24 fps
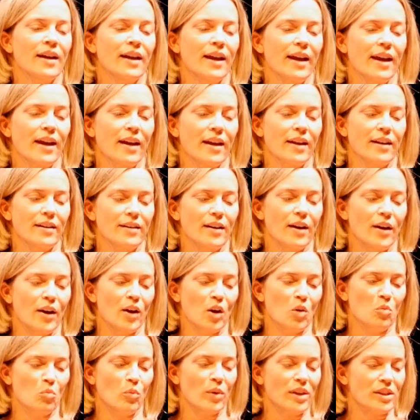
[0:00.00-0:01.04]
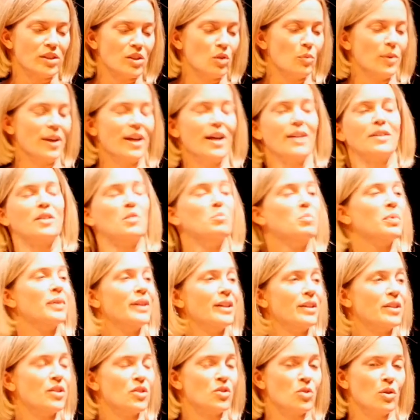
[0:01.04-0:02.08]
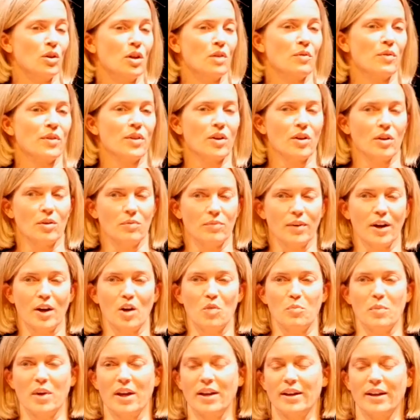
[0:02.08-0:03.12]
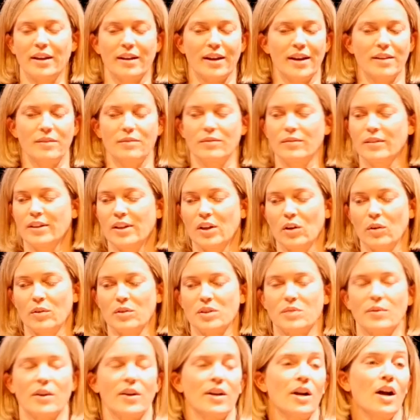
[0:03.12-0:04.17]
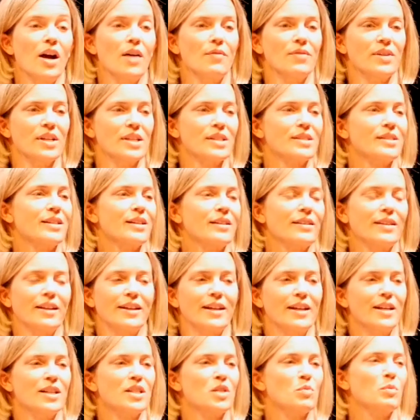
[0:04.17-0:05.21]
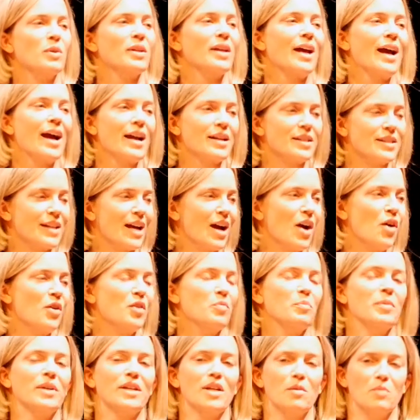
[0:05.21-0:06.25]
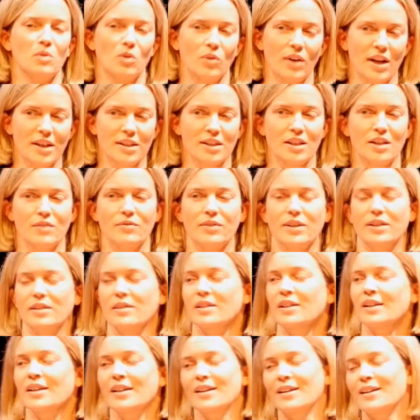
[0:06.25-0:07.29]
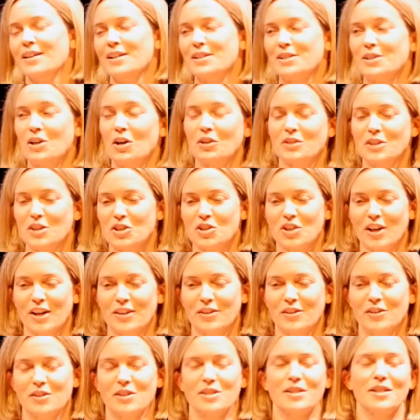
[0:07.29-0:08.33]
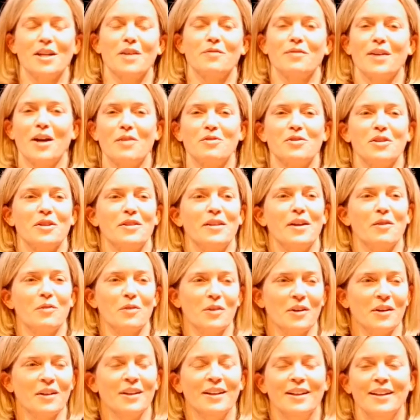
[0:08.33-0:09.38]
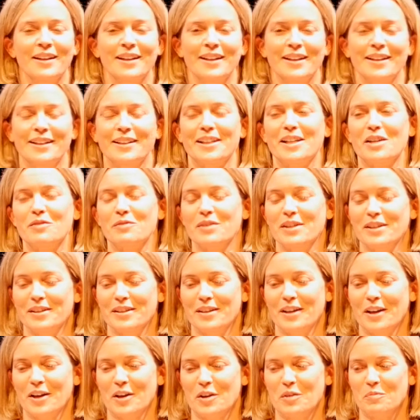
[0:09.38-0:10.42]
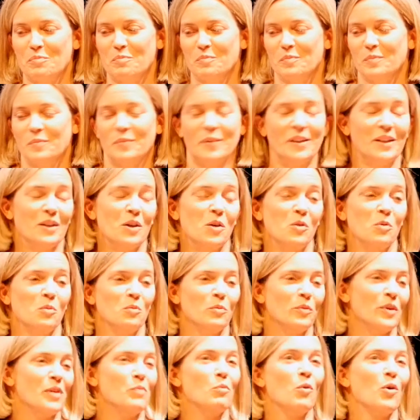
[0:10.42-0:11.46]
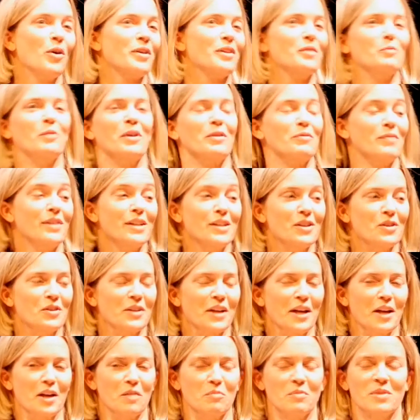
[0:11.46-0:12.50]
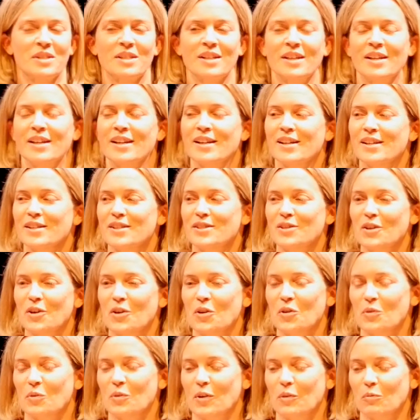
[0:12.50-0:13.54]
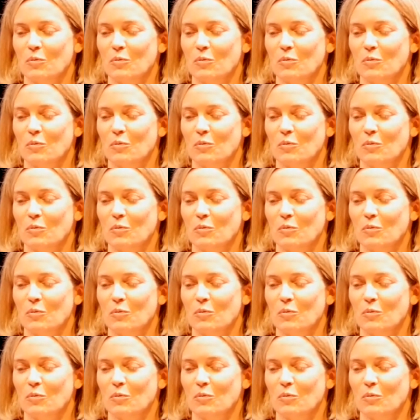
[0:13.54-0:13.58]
and so we had complete control over their environment. And it was very obvious that the kids would act out and become aggressive and assault each other and stuff after they were given, rewarded with video games. So